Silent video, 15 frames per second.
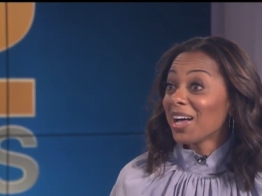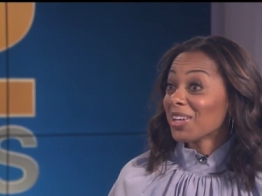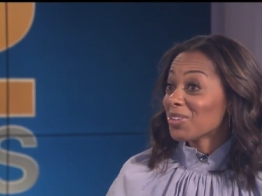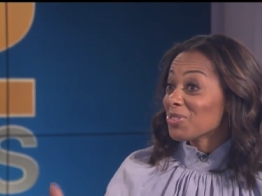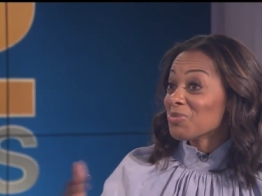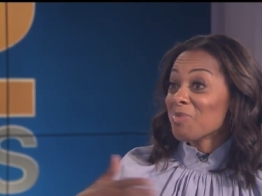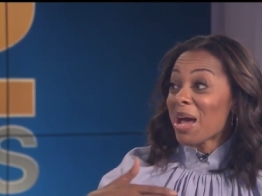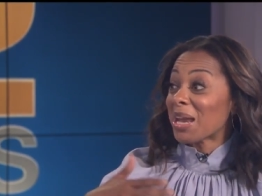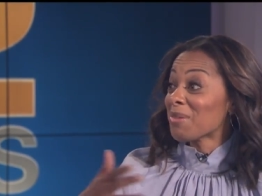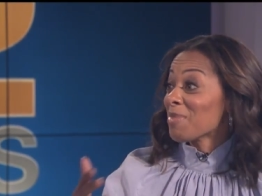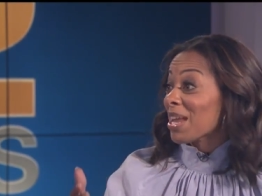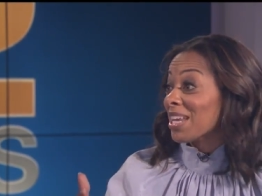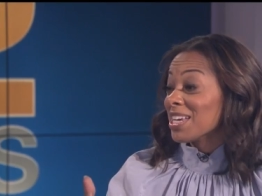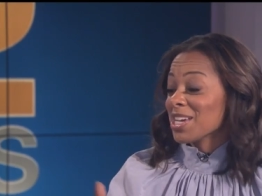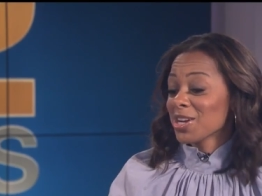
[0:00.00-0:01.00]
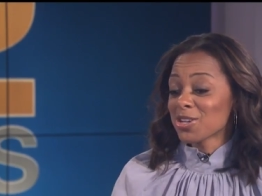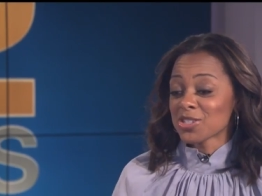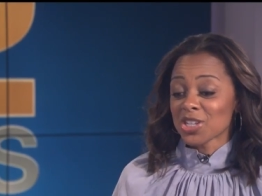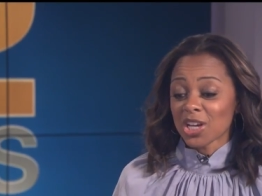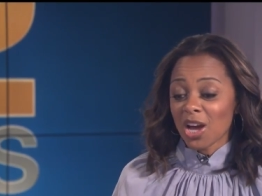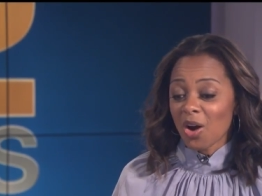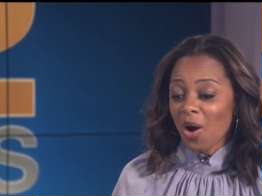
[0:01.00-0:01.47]
uh, many, many years
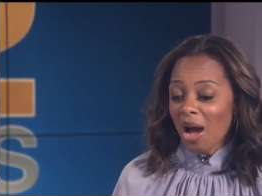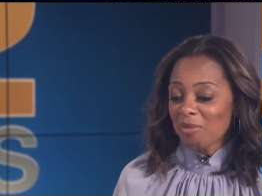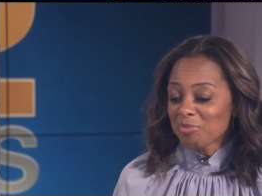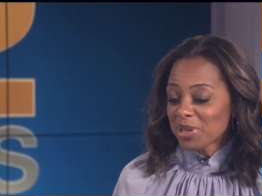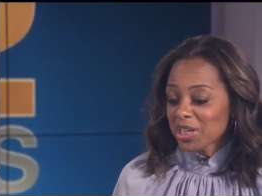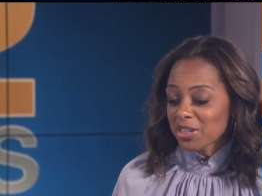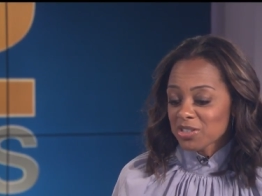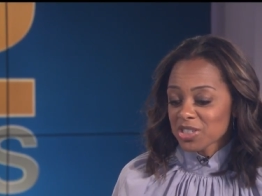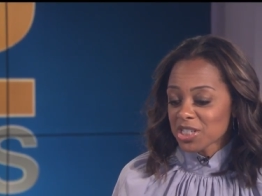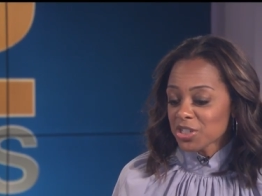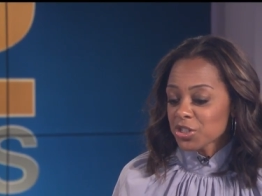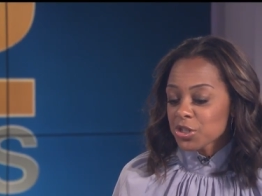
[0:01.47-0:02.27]
ago. I've been here since